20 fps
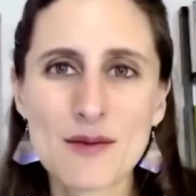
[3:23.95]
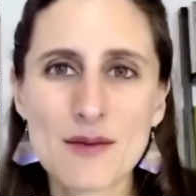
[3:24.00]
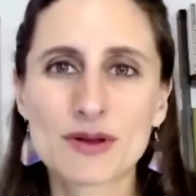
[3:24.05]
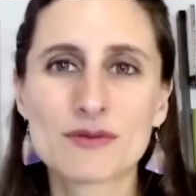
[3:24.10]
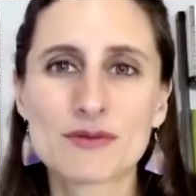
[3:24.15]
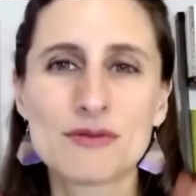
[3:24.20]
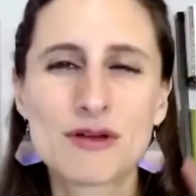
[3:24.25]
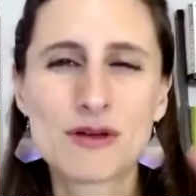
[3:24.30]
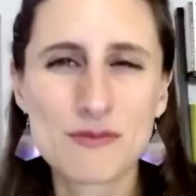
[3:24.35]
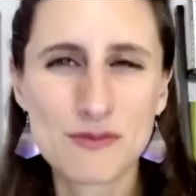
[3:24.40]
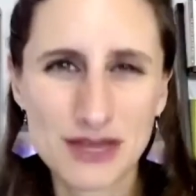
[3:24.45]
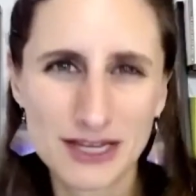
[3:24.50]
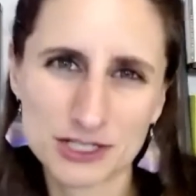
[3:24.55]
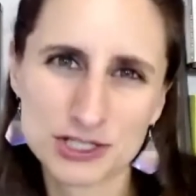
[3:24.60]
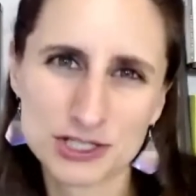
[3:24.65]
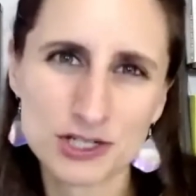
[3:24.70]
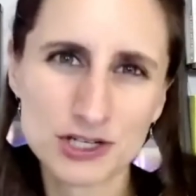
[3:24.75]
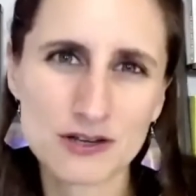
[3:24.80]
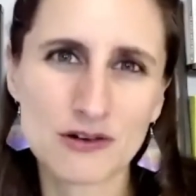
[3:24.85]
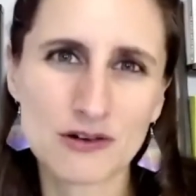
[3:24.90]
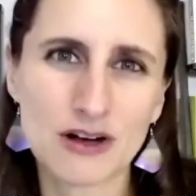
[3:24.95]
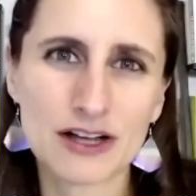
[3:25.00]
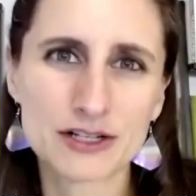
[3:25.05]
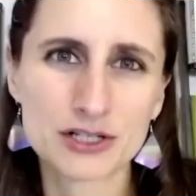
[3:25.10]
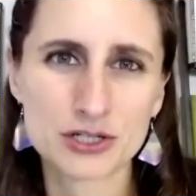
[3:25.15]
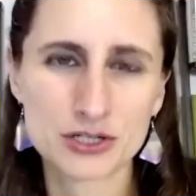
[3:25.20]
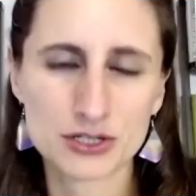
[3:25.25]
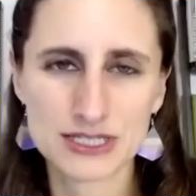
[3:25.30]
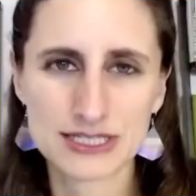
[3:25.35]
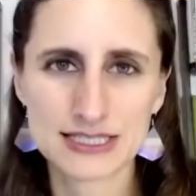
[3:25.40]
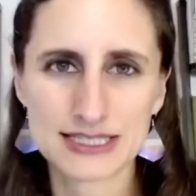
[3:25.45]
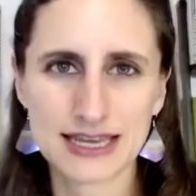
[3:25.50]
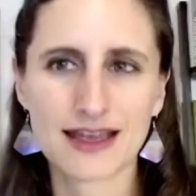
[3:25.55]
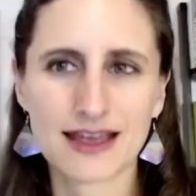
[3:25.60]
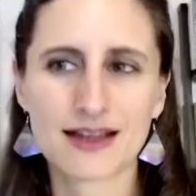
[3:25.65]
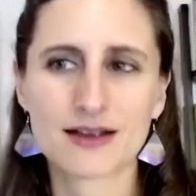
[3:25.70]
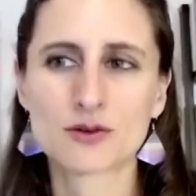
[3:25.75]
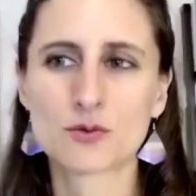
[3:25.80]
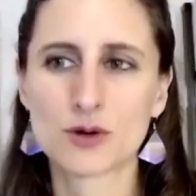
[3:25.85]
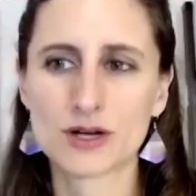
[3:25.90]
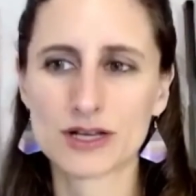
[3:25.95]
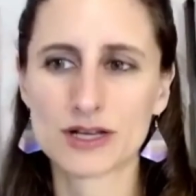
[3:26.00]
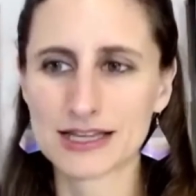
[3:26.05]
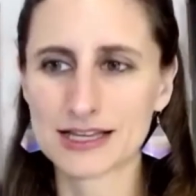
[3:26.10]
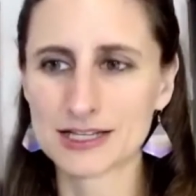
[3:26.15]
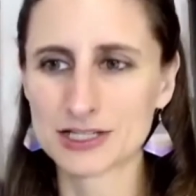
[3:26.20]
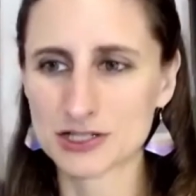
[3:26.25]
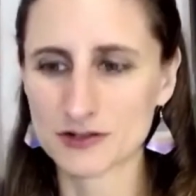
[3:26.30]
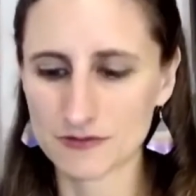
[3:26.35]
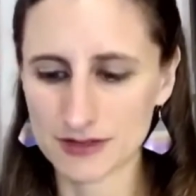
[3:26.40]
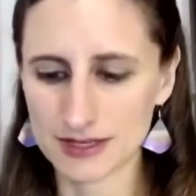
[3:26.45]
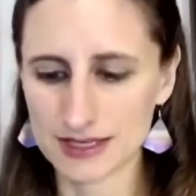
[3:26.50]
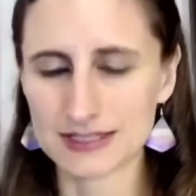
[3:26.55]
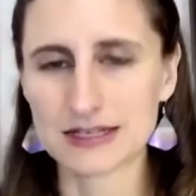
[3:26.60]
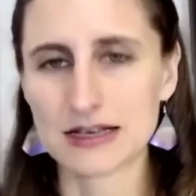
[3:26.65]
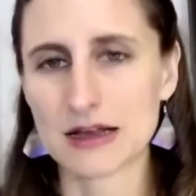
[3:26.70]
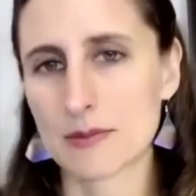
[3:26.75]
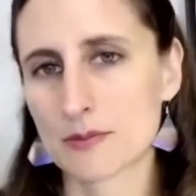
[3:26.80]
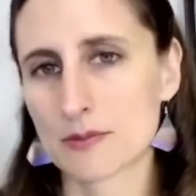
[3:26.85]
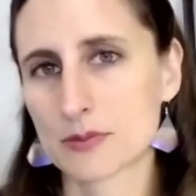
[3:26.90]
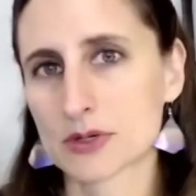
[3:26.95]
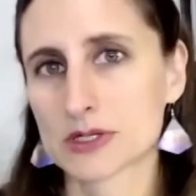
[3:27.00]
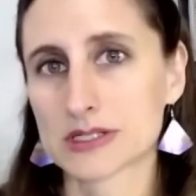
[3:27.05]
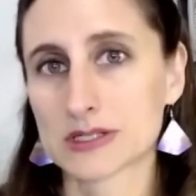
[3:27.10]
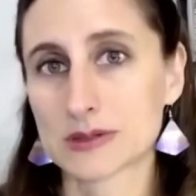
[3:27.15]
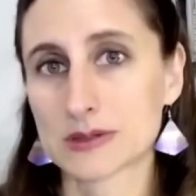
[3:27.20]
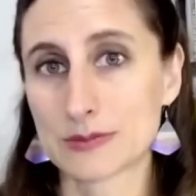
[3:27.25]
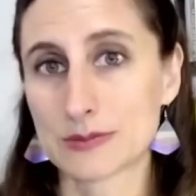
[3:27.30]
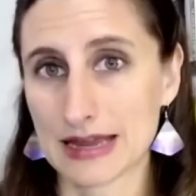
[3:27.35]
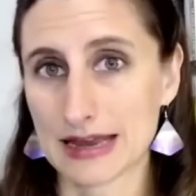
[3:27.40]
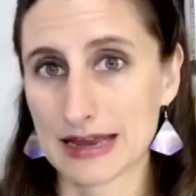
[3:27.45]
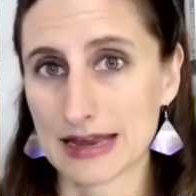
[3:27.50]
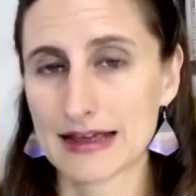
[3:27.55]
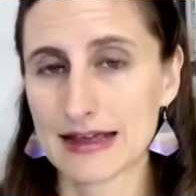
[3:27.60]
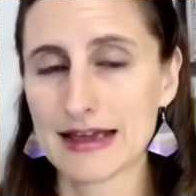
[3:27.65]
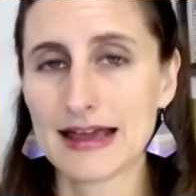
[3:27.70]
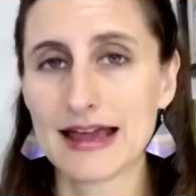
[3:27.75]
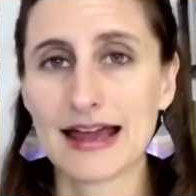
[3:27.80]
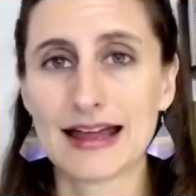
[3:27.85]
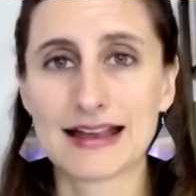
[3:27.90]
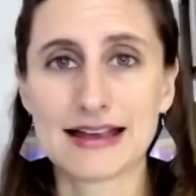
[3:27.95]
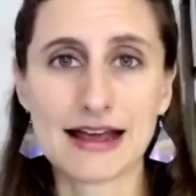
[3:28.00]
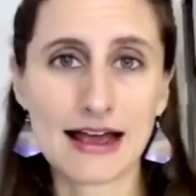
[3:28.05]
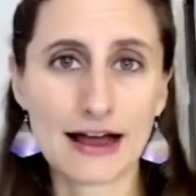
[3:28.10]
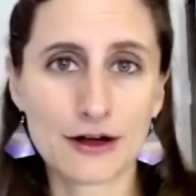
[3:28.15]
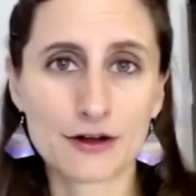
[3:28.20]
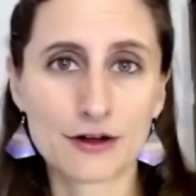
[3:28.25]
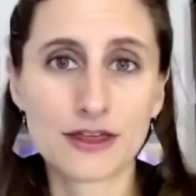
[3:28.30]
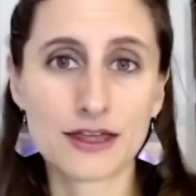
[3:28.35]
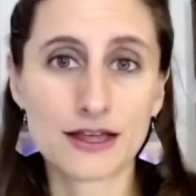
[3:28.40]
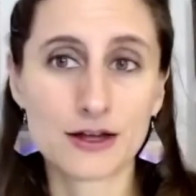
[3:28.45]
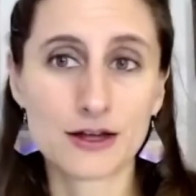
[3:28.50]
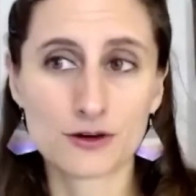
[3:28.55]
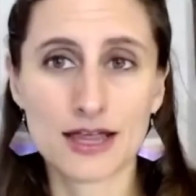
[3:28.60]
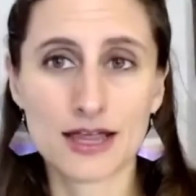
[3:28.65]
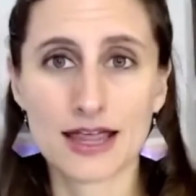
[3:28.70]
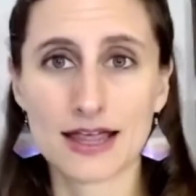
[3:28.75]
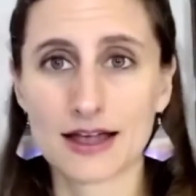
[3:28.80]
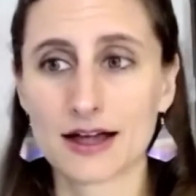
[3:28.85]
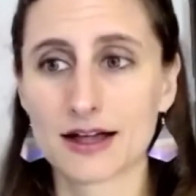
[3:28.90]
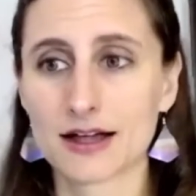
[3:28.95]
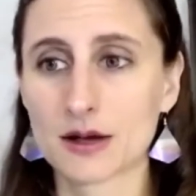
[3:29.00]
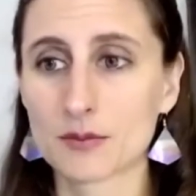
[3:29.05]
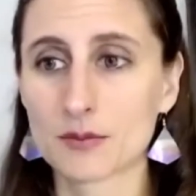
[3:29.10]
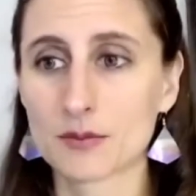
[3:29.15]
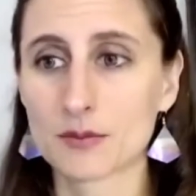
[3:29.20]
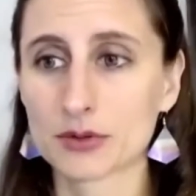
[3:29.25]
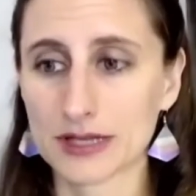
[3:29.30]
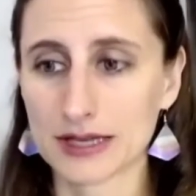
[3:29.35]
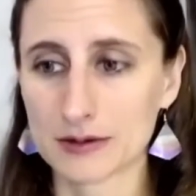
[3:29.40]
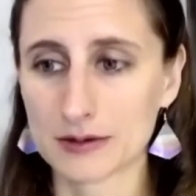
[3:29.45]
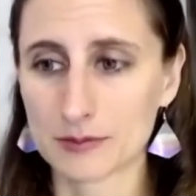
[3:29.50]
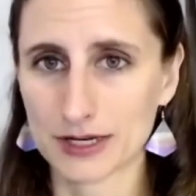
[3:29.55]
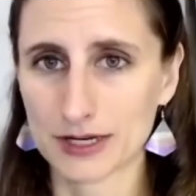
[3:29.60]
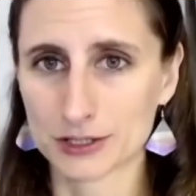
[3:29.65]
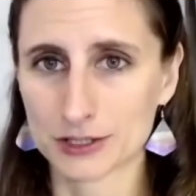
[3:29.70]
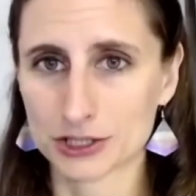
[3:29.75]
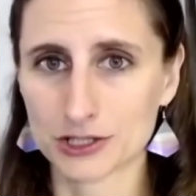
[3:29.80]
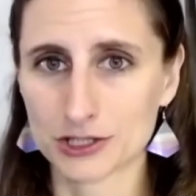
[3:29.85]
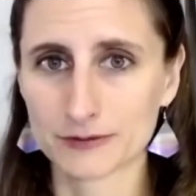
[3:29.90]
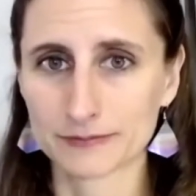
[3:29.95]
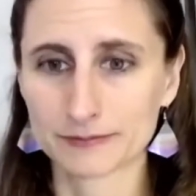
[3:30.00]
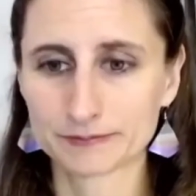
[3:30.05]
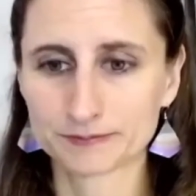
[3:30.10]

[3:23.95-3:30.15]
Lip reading: but I'm going to make sure you understand what each of these numbers mean and how they create a complete picture.